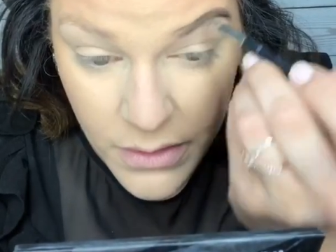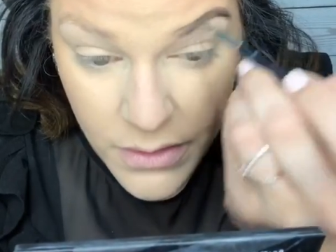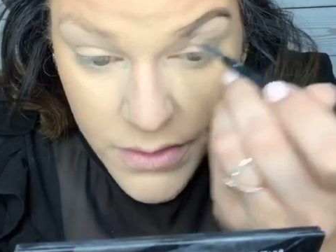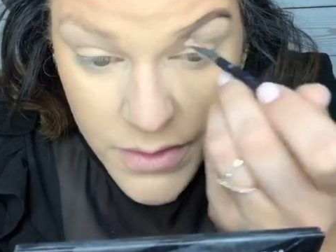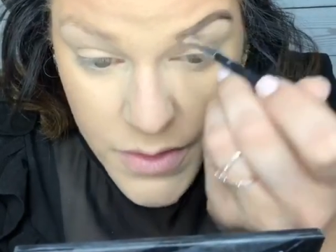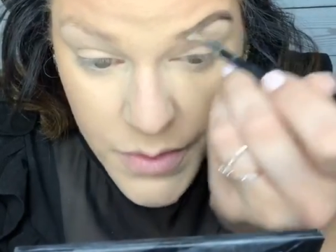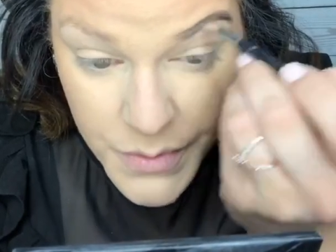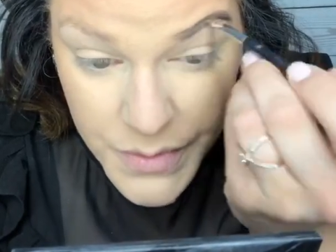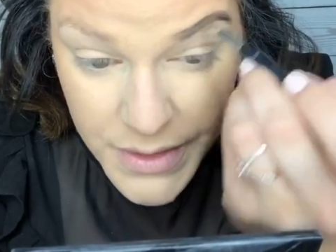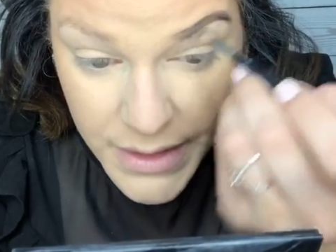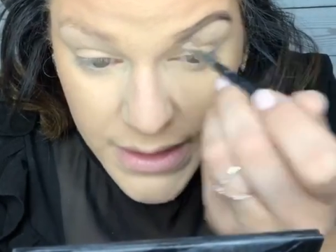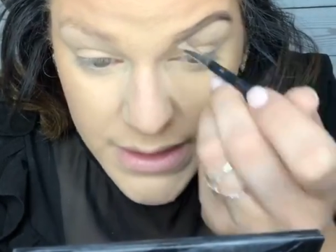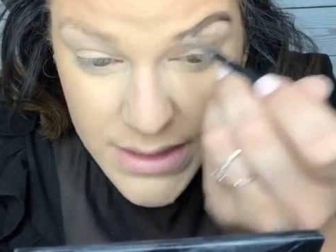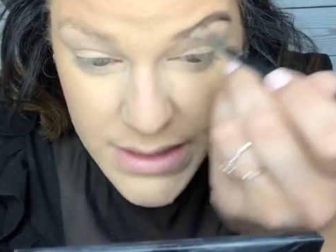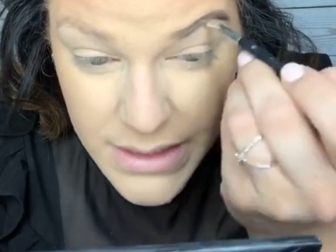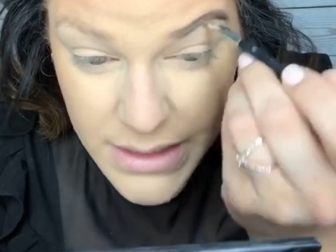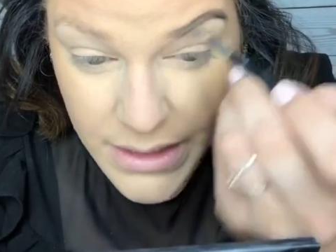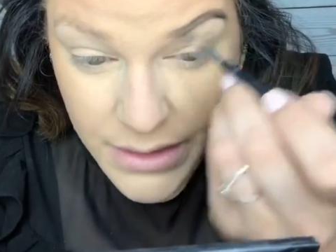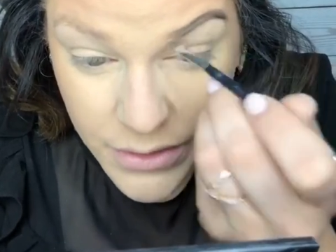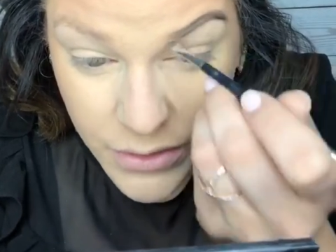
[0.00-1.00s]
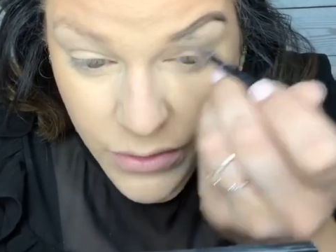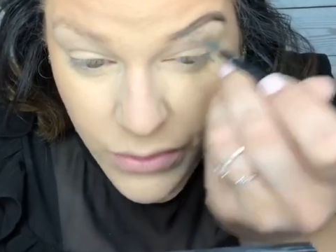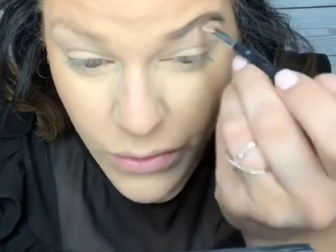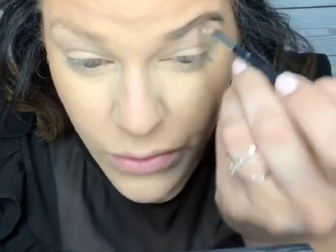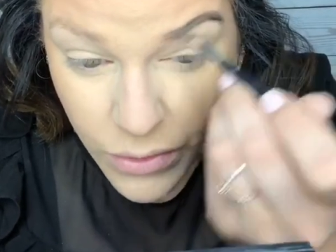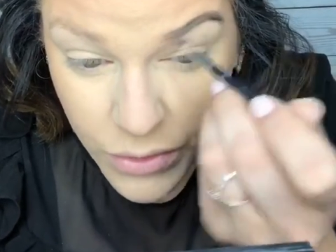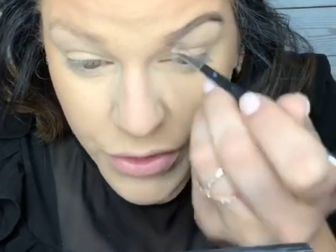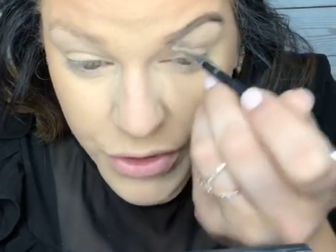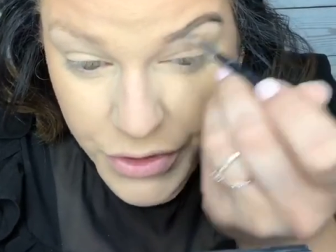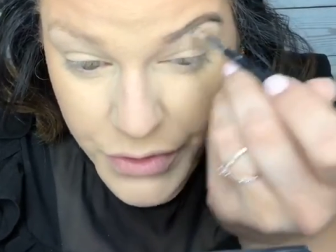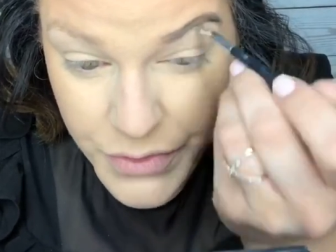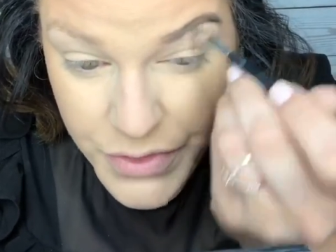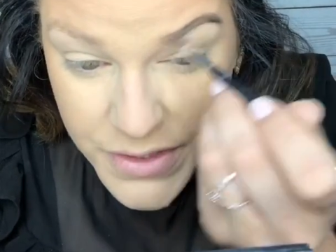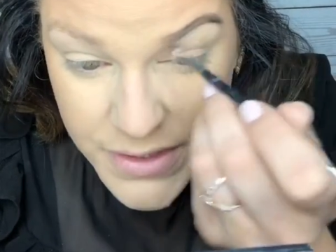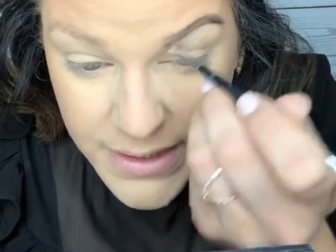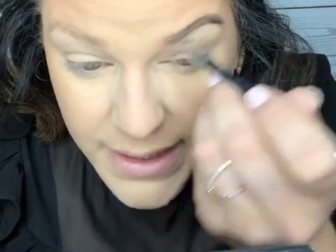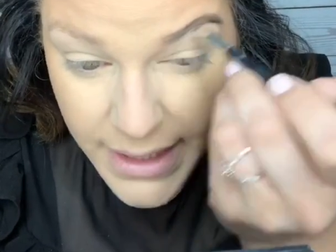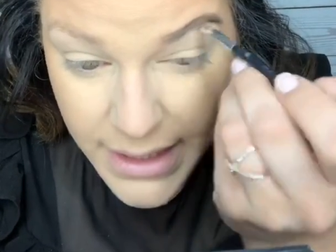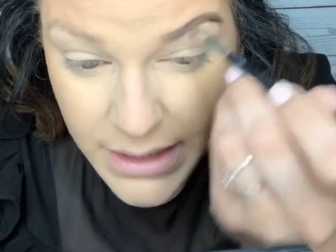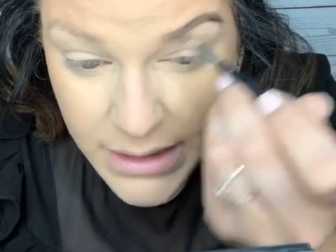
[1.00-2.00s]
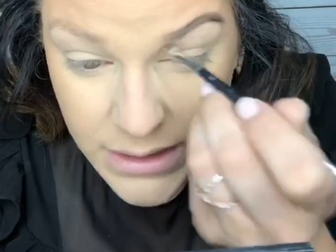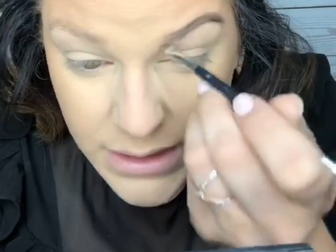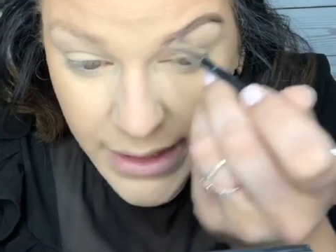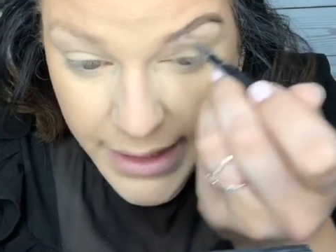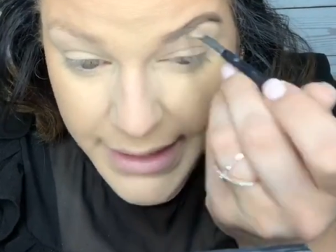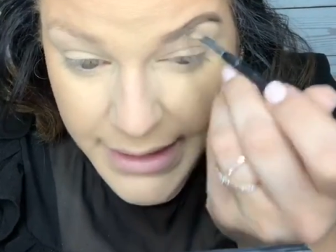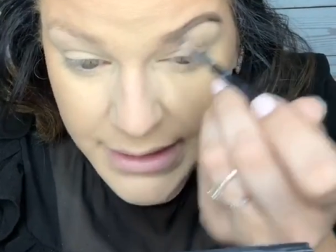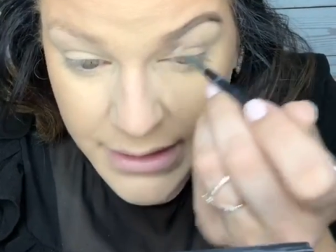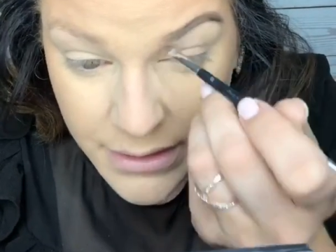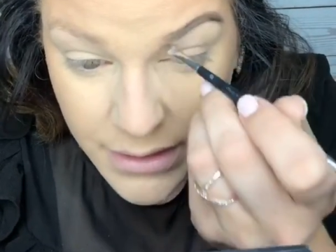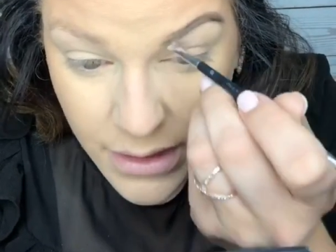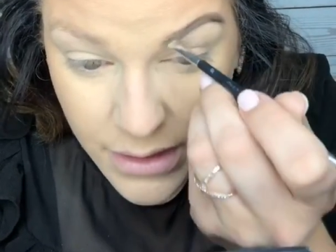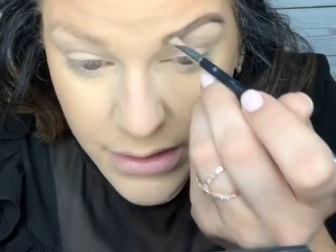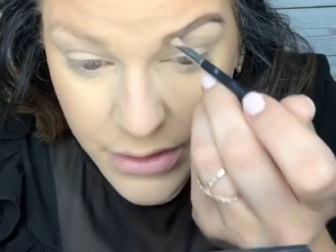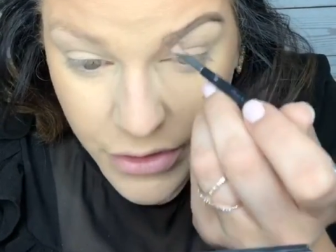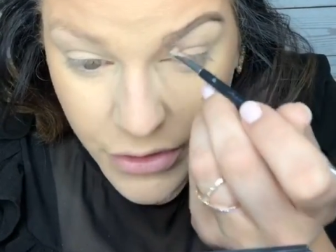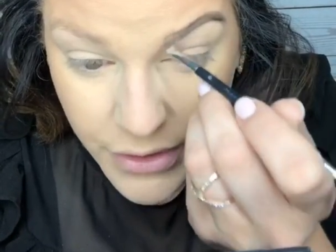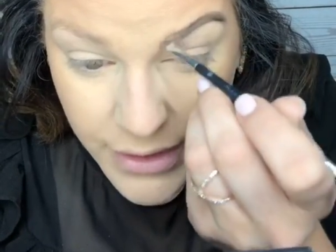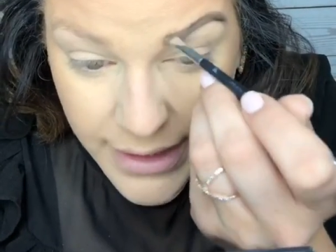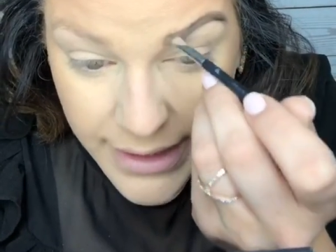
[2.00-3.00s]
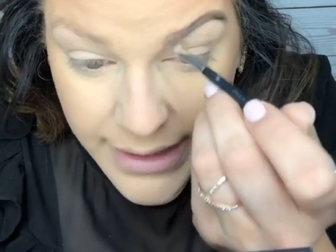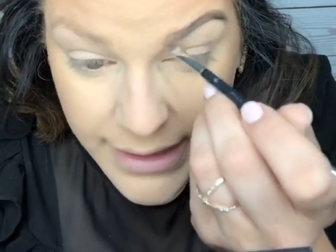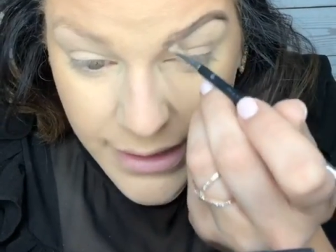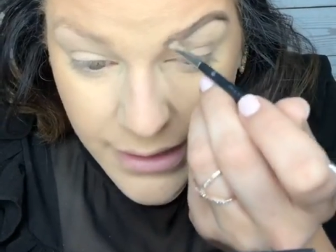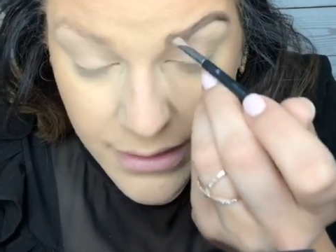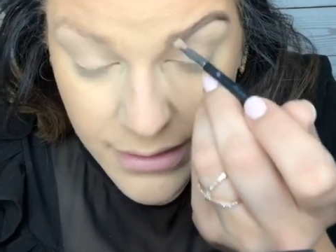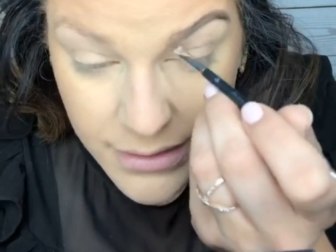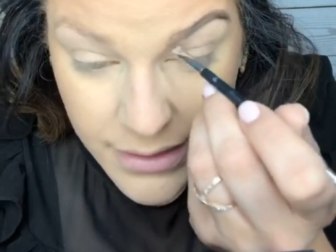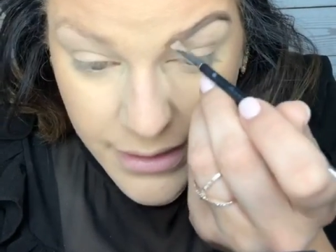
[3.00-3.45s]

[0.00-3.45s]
So when you get to the inner corner, you just kind of lighten your hand,